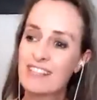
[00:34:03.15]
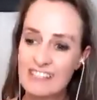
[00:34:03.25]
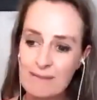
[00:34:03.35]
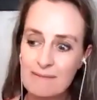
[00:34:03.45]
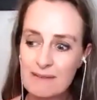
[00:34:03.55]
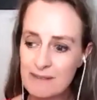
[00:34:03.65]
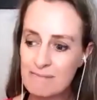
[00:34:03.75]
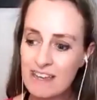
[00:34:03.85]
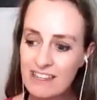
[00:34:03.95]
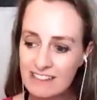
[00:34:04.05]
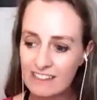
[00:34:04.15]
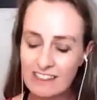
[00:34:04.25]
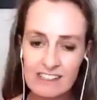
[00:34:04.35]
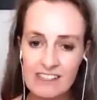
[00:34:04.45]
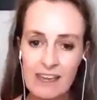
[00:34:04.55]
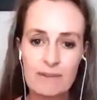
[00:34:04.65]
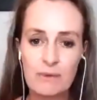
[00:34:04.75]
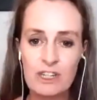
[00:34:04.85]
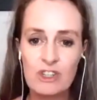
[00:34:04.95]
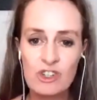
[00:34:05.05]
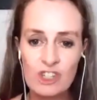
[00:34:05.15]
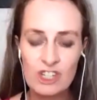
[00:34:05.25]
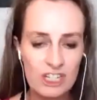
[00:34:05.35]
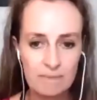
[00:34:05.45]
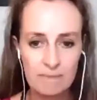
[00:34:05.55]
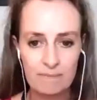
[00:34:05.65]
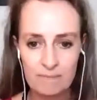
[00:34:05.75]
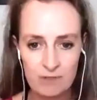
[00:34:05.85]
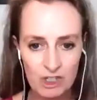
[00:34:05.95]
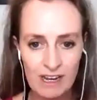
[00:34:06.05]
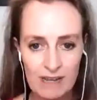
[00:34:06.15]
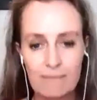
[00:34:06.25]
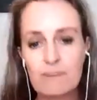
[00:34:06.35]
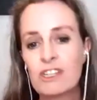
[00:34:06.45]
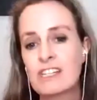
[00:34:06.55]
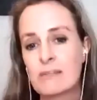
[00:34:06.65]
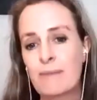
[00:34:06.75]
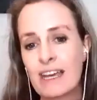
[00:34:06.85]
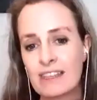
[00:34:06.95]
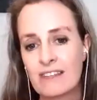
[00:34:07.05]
It's sometimes amazing things happen when you just show up. So despite